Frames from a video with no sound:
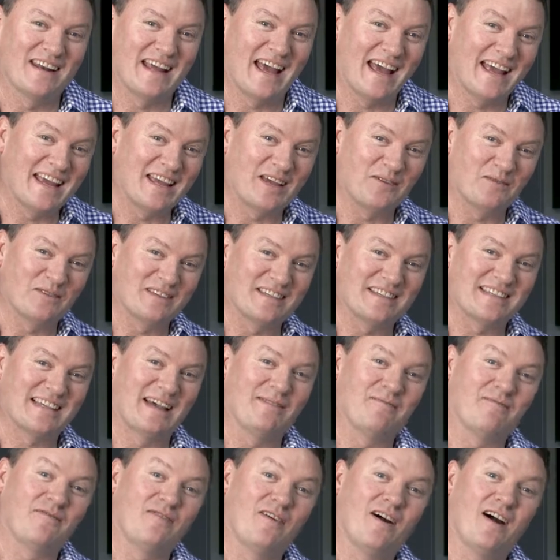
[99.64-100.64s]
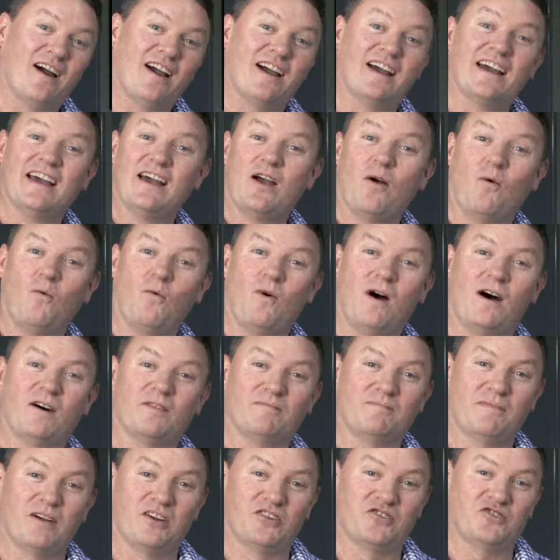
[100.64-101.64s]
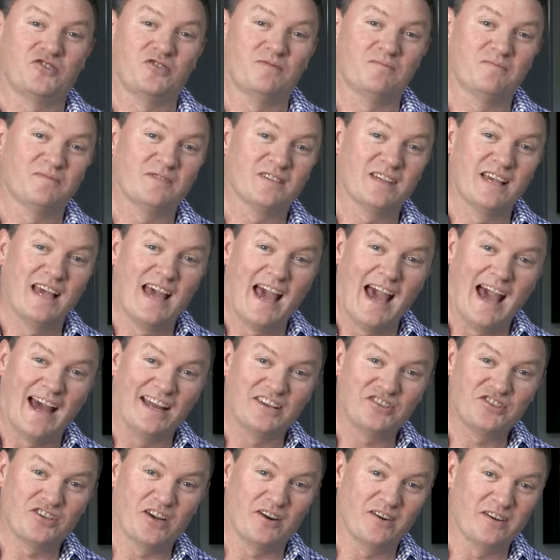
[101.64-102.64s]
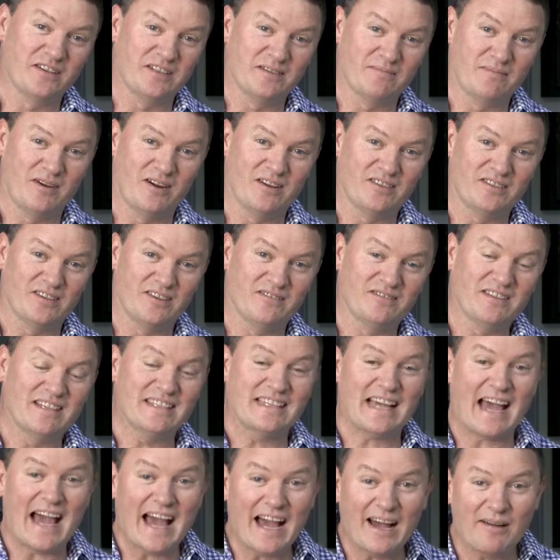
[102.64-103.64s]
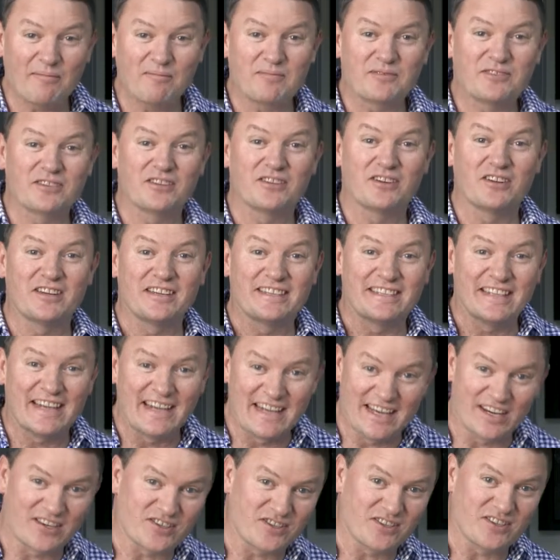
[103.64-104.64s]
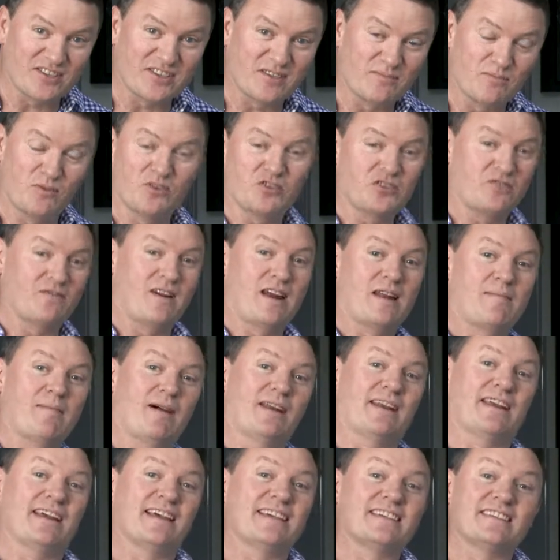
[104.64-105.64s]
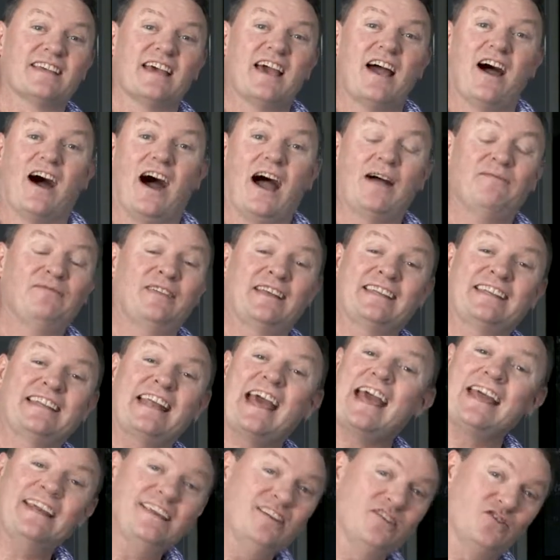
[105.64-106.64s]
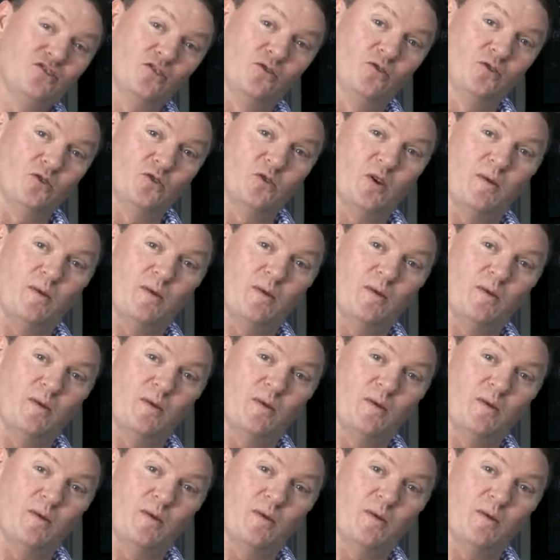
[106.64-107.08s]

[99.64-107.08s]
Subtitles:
hake with samphire, wild mushrooms, and cherry tomatoes. It's absolutely delicious. And what's great about it is I haven't added any salt to